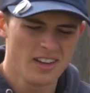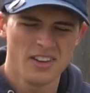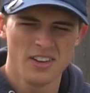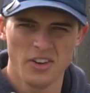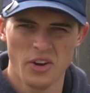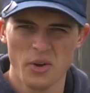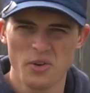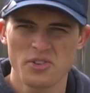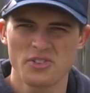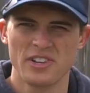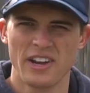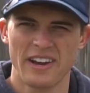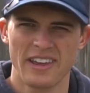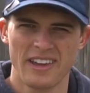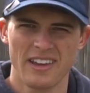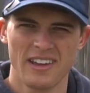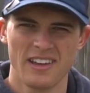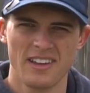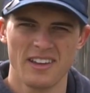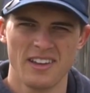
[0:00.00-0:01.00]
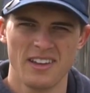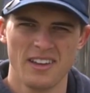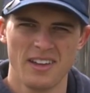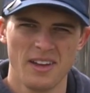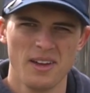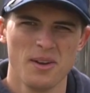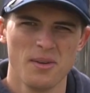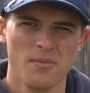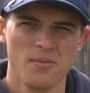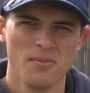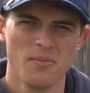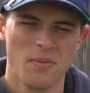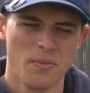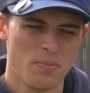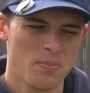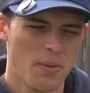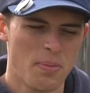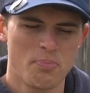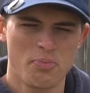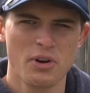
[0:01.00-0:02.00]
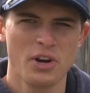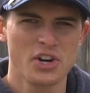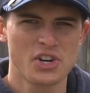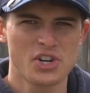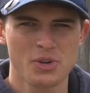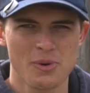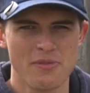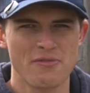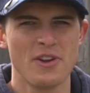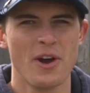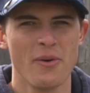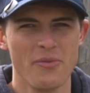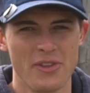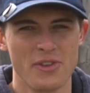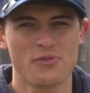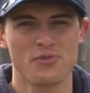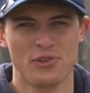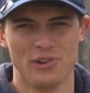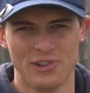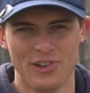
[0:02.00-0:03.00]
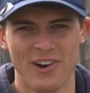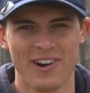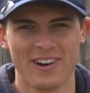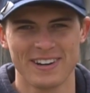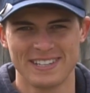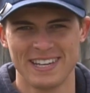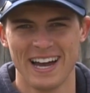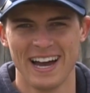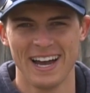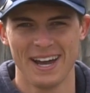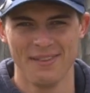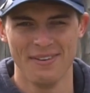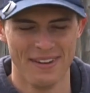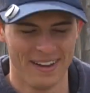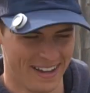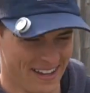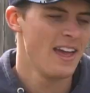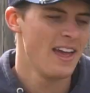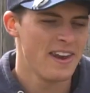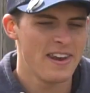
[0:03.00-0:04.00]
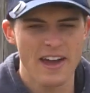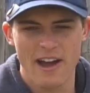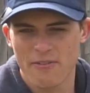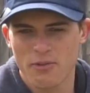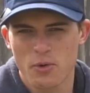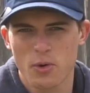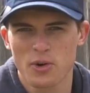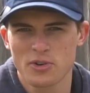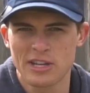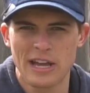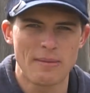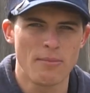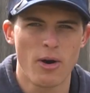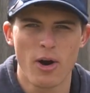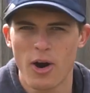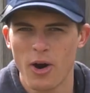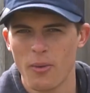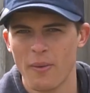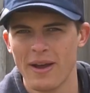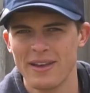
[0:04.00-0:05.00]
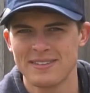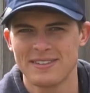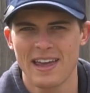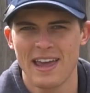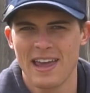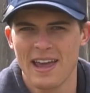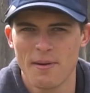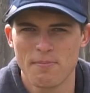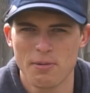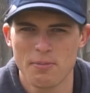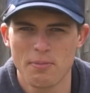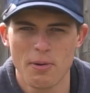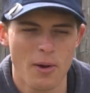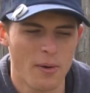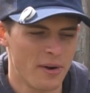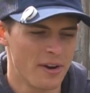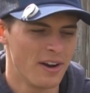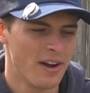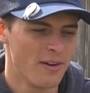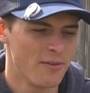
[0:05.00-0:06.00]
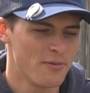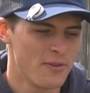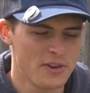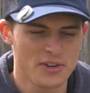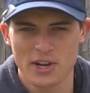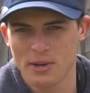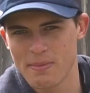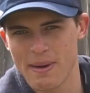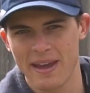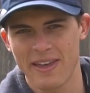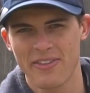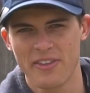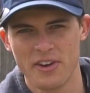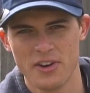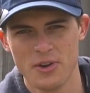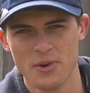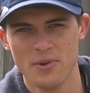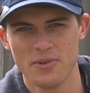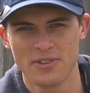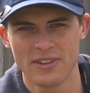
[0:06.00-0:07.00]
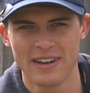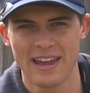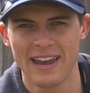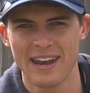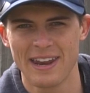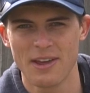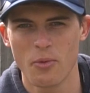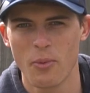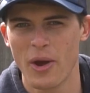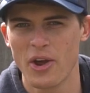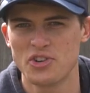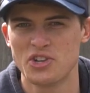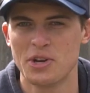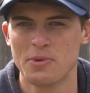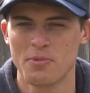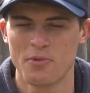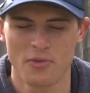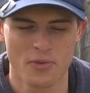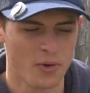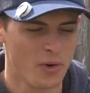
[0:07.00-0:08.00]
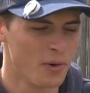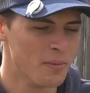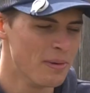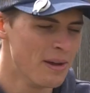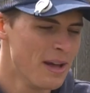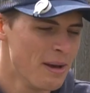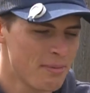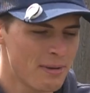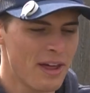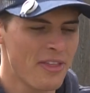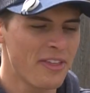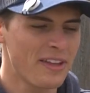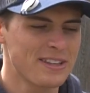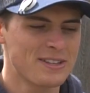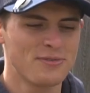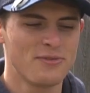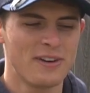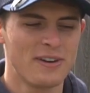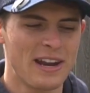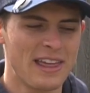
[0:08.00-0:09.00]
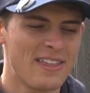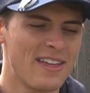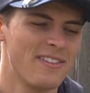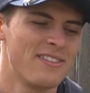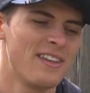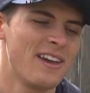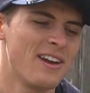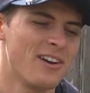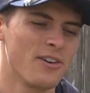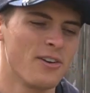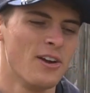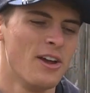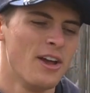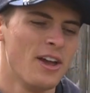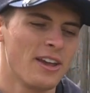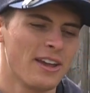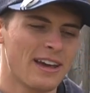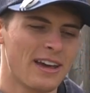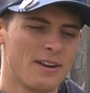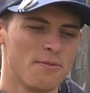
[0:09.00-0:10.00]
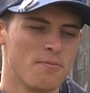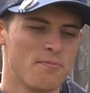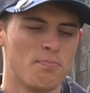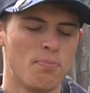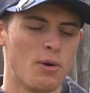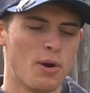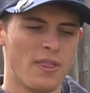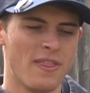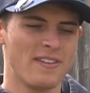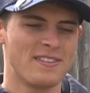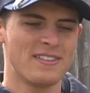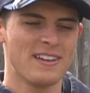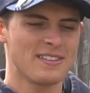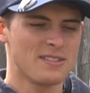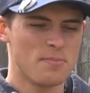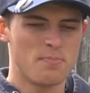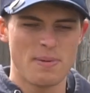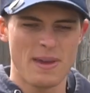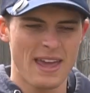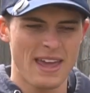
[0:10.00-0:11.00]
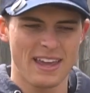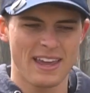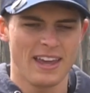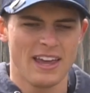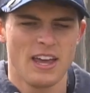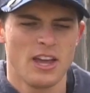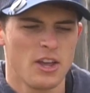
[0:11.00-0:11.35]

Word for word: New study? Pretty sure we've known this for a long time. Now, of course, I'm always a proponent of fishing making the news in any way, shape, or form, but I think it's funny that they are kind of putting this as a big,